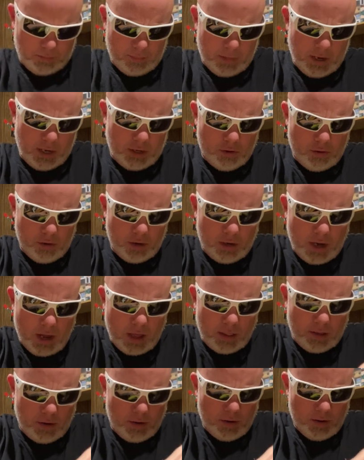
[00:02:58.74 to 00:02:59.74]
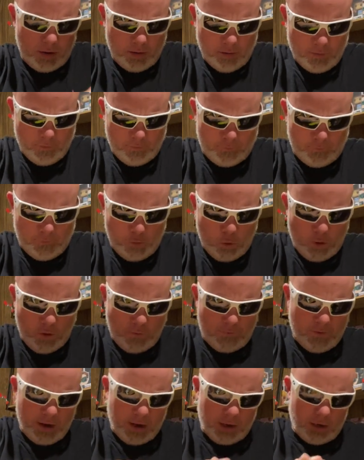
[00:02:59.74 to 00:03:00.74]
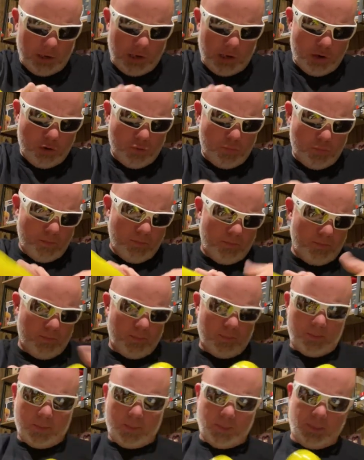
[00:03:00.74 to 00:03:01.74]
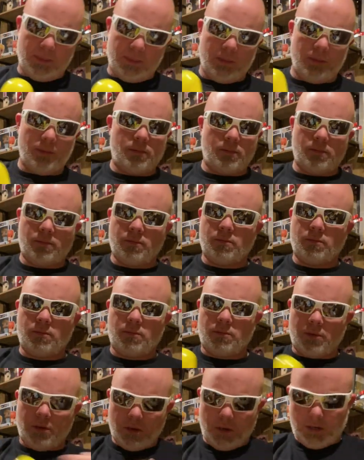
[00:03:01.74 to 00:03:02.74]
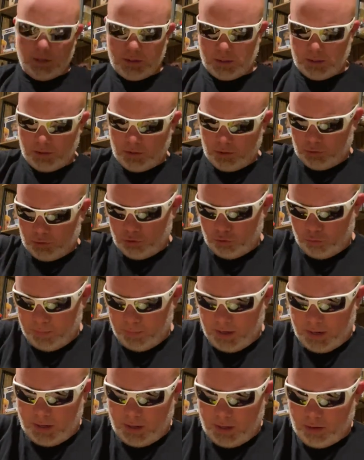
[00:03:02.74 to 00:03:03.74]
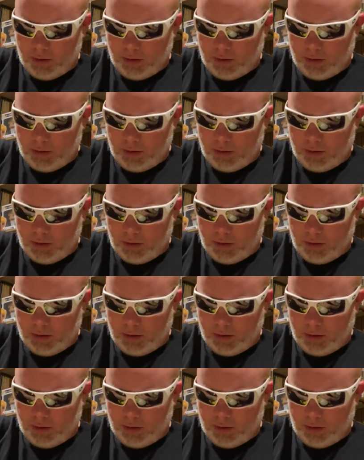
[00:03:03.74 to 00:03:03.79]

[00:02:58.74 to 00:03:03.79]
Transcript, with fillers: Make you another four finger loop. Oh, that's a little too big.